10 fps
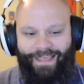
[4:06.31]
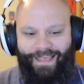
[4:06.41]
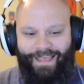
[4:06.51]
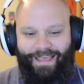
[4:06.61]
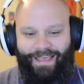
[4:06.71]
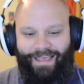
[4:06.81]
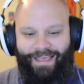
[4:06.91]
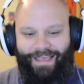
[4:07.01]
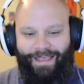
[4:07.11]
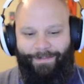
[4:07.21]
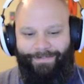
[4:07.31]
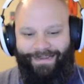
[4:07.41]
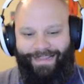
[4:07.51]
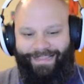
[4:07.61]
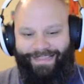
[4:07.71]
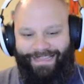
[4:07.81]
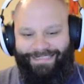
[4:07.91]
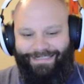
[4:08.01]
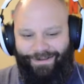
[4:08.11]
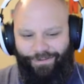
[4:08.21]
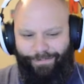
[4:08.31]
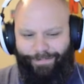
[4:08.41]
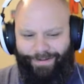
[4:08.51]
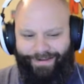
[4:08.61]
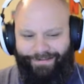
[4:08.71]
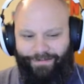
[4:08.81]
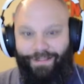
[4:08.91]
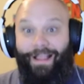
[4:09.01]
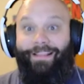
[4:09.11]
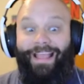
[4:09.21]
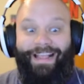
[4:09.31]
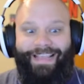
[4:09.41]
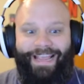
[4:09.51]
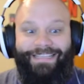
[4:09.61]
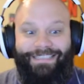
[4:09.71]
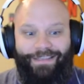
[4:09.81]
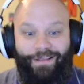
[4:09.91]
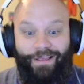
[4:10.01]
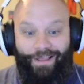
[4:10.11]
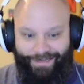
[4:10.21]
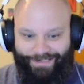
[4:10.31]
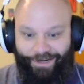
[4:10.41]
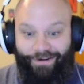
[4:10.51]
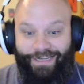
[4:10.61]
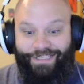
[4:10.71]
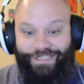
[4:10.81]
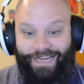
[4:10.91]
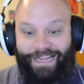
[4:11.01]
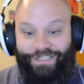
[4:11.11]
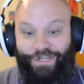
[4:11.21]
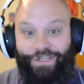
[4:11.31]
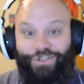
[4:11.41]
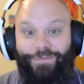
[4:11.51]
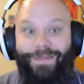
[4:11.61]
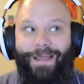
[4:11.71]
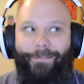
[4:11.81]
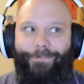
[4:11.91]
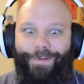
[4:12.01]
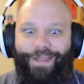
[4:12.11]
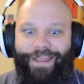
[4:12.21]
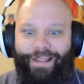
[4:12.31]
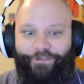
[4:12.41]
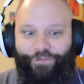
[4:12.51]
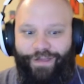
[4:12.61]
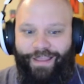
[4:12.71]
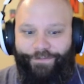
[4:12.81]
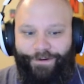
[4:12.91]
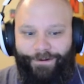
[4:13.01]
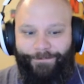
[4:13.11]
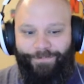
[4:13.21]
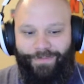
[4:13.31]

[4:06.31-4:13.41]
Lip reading: I mean, I guess so, but... In that case, is there any chance you could do me a big favor?